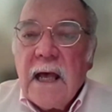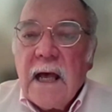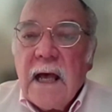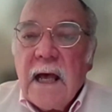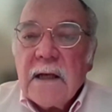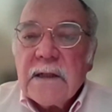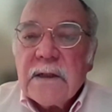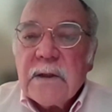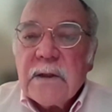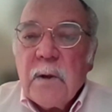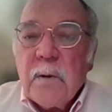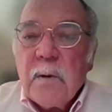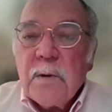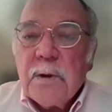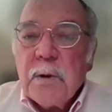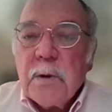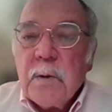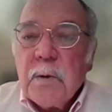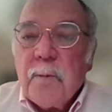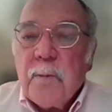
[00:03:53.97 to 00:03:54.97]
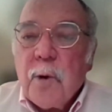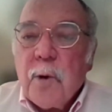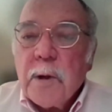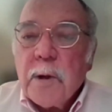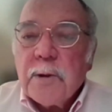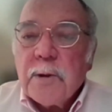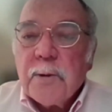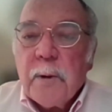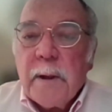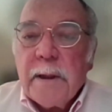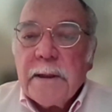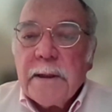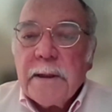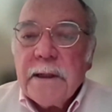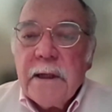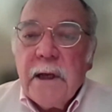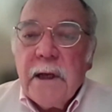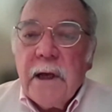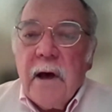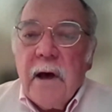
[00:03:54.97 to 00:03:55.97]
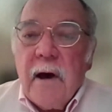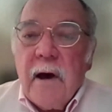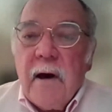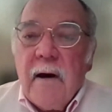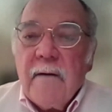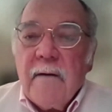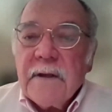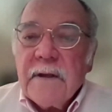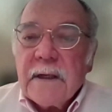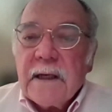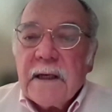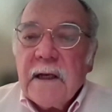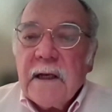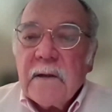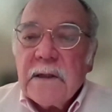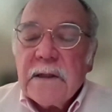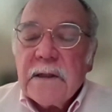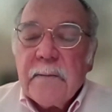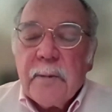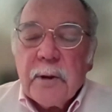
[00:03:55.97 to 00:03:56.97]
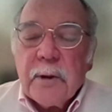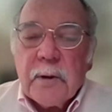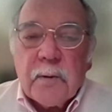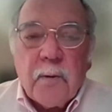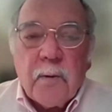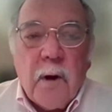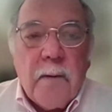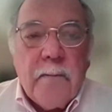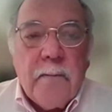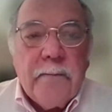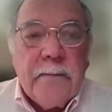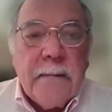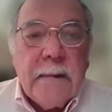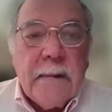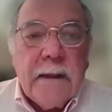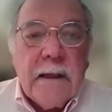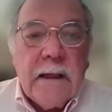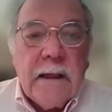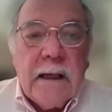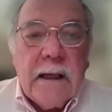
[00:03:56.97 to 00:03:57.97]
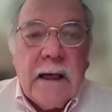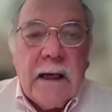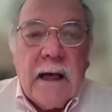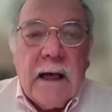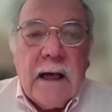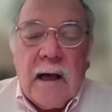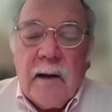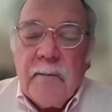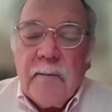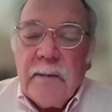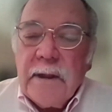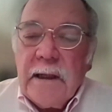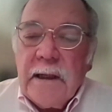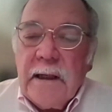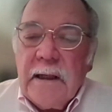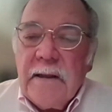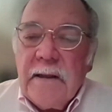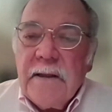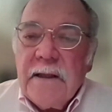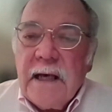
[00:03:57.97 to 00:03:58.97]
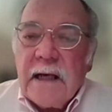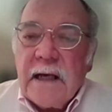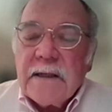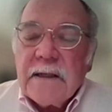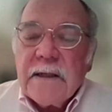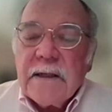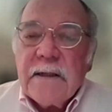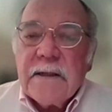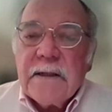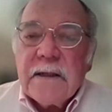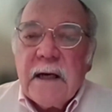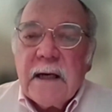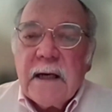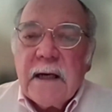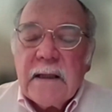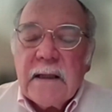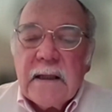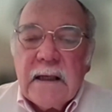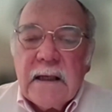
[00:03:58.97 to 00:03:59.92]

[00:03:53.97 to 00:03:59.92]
A Social Portrait of the Kielce Pogrom. In that title